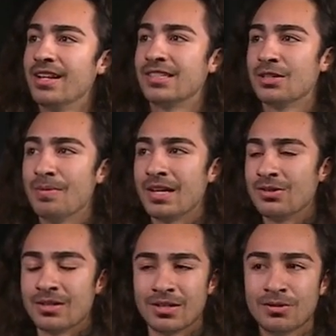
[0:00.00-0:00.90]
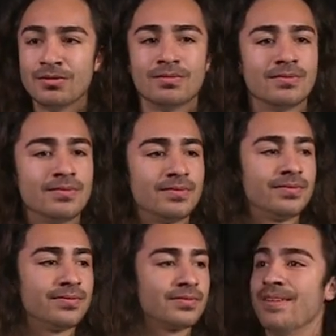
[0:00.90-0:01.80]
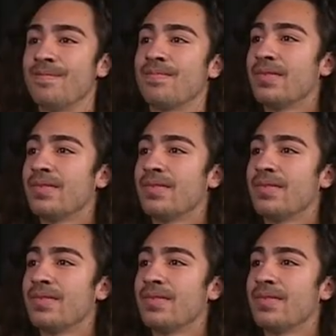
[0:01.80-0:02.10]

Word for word: Let's go back to our code. Okay,